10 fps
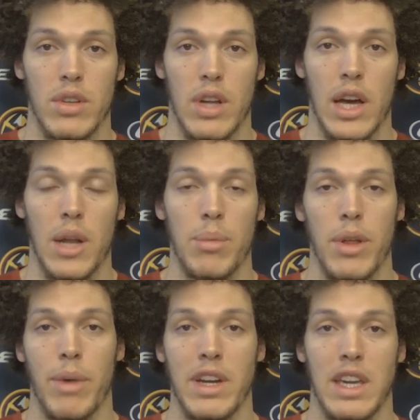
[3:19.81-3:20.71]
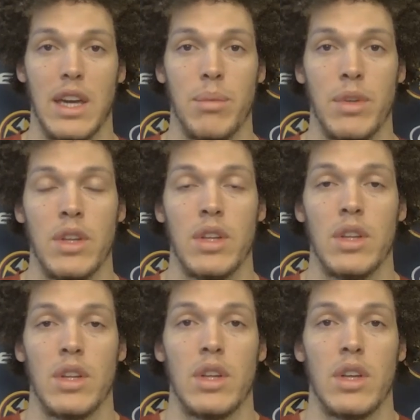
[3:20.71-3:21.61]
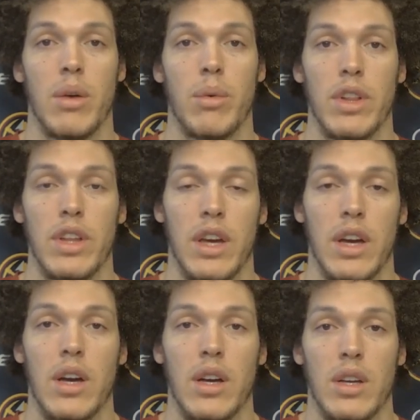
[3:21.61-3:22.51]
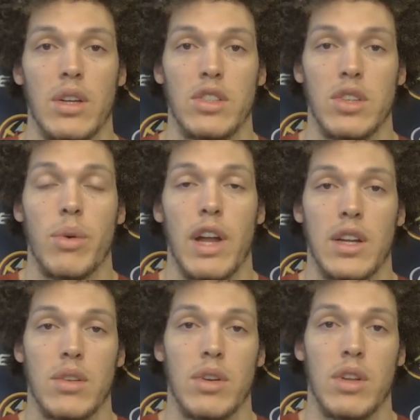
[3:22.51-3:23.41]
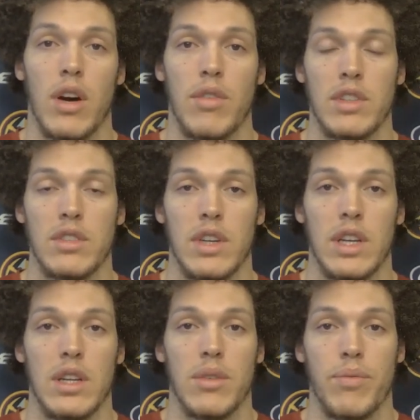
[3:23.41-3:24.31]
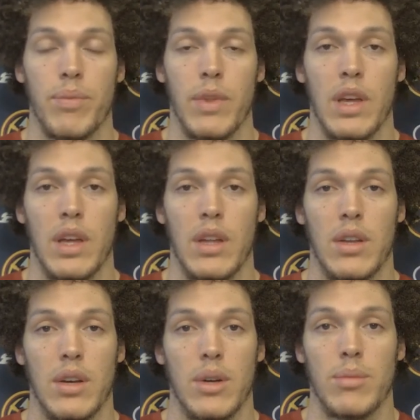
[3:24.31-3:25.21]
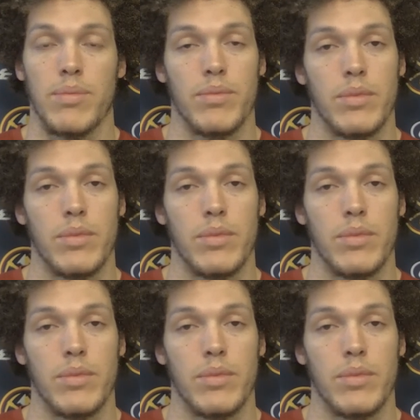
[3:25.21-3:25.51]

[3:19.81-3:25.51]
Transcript: You know, I gotta play my game and really uh, show what I could do on the offensive end, and um,